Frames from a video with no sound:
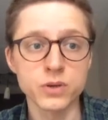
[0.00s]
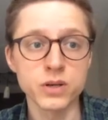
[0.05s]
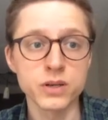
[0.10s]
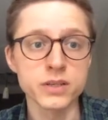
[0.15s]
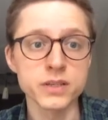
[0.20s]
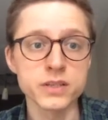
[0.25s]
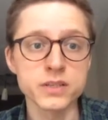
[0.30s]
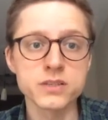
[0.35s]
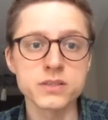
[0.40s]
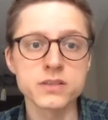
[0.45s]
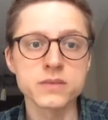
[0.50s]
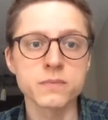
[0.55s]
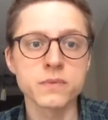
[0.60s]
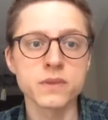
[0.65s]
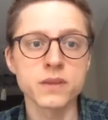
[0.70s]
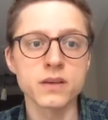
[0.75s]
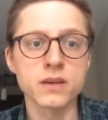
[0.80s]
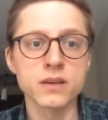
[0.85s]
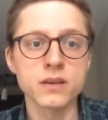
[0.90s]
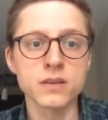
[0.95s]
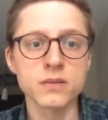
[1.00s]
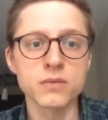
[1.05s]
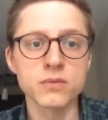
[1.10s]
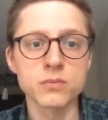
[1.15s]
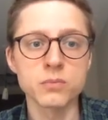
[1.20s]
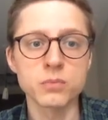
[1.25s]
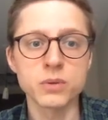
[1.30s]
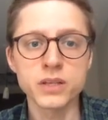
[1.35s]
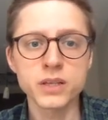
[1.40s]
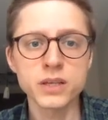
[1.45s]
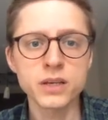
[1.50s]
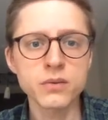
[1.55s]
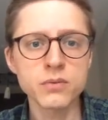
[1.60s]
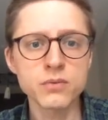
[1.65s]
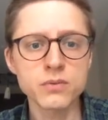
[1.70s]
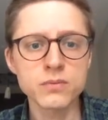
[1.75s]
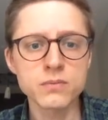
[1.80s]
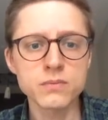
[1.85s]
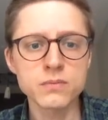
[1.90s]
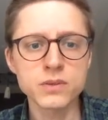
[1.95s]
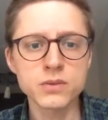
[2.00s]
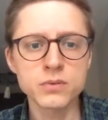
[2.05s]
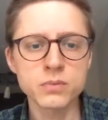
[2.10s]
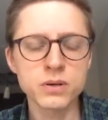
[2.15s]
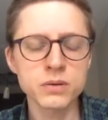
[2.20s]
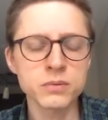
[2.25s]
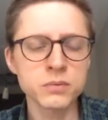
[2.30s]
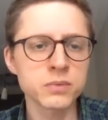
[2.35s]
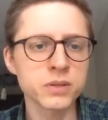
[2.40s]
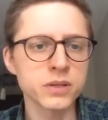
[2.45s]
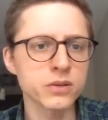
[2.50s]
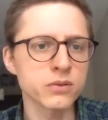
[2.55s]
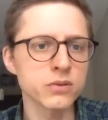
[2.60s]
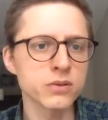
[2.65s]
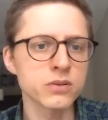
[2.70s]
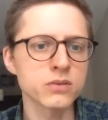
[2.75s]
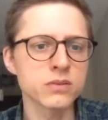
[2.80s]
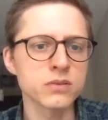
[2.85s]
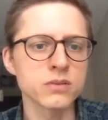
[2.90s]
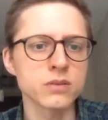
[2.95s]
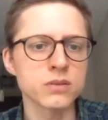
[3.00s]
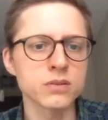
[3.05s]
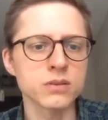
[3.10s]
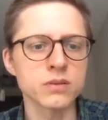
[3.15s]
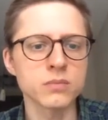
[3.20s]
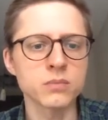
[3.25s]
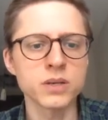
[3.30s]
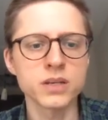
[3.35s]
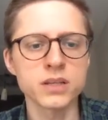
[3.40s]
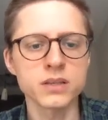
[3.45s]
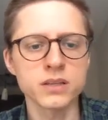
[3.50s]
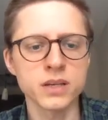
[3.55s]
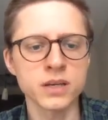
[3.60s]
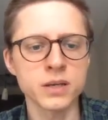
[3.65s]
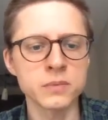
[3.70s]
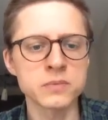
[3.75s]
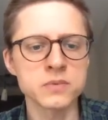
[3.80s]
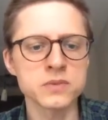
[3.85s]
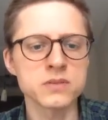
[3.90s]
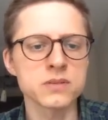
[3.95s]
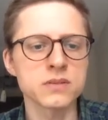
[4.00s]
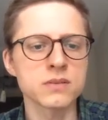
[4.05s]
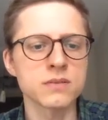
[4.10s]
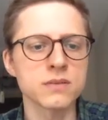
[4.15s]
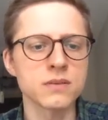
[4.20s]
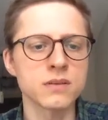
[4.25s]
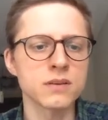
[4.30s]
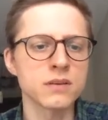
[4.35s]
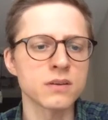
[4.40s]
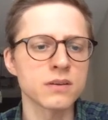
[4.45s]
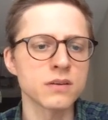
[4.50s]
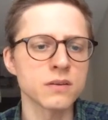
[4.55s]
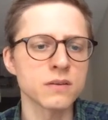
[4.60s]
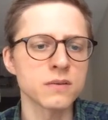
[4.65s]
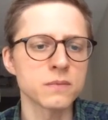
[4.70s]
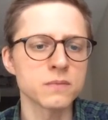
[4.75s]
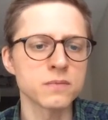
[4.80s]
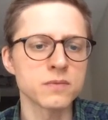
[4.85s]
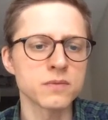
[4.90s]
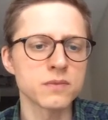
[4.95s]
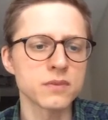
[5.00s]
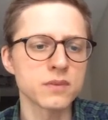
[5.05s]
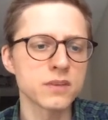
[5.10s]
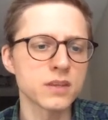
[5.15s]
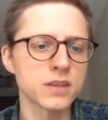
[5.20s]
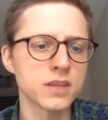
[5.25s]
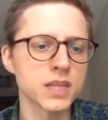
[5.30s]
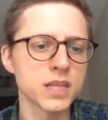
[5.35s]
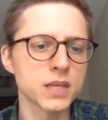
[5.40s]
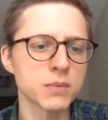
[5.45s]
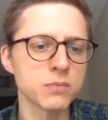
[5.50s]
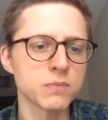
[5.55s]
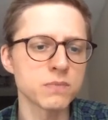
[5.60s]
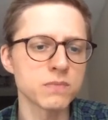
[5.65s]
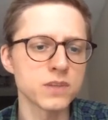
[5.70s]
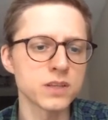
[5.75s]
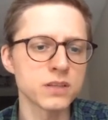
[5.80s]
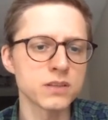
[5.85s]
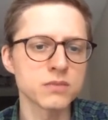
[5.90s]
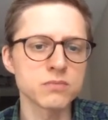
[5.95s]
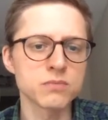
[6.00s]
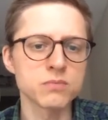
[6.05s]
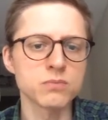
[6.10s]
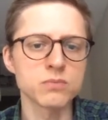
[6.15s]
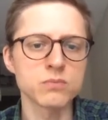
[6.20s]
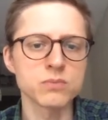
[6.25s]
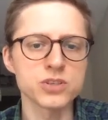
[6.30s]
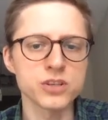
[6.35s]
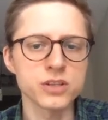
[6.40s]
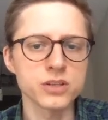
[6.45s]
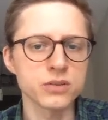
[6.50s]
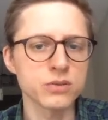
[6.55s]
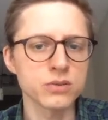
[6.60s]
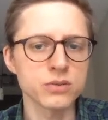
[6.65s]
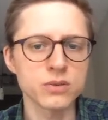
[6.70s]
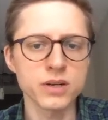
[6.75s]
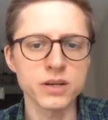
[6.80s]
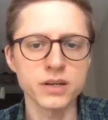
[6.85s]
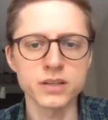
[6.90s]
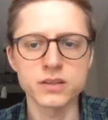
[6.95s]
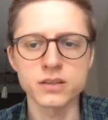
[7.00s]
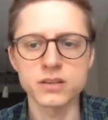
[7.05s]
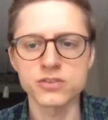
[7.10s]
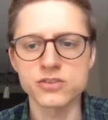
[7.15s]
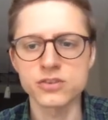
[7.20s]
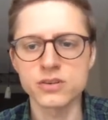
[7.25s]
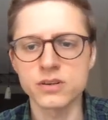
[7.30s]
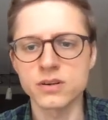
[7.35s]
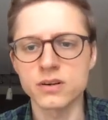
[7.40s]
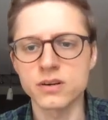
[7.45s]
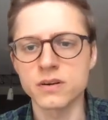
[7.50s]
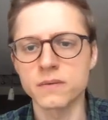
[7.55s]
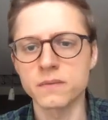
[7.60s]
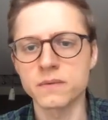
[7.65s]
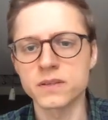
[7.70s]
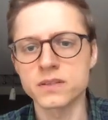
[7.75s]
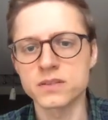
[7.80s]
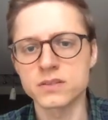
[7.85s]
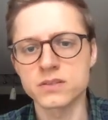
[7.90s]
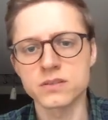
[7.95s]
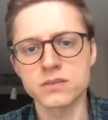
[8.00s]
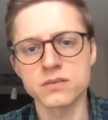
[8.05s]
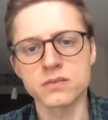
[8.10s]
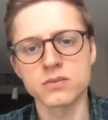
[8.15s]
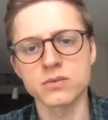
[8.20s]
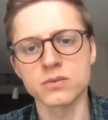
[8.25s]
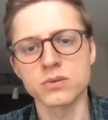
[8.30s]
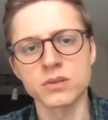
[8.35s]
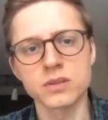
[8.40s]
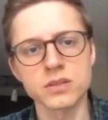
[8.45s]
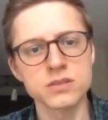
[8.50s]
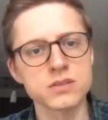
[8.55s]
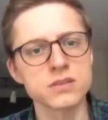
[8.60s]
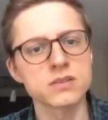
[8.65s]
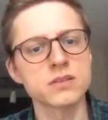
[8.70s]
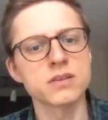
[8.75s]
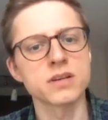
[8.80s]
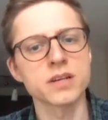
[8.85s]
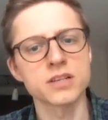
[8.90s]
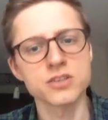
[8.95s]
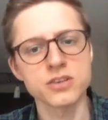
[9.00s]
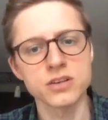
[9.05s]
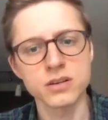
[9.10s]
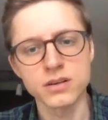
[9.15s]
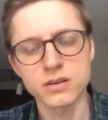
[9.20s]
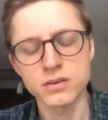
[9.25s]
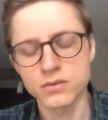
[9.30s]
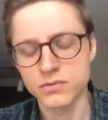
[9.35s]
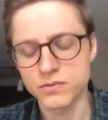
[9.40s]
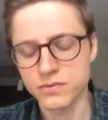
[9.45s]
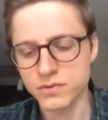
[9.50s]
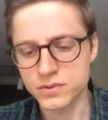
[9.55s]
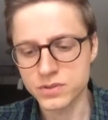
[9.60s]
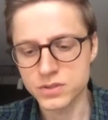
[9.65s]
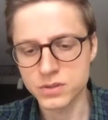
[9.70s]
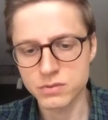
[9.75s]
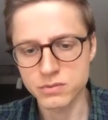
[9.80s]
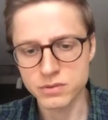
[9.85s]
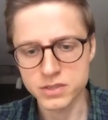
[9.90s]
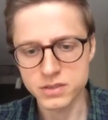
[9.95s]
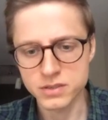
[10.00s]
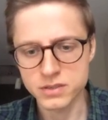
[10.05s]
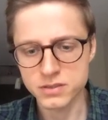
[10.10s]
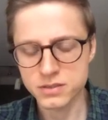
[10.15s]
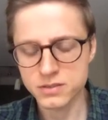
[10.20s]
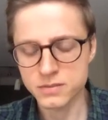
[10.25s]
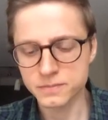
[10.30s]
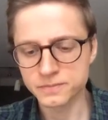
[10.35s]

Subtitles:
is. And by now, you probably heard many times that Magento architecture is going in the direction of services.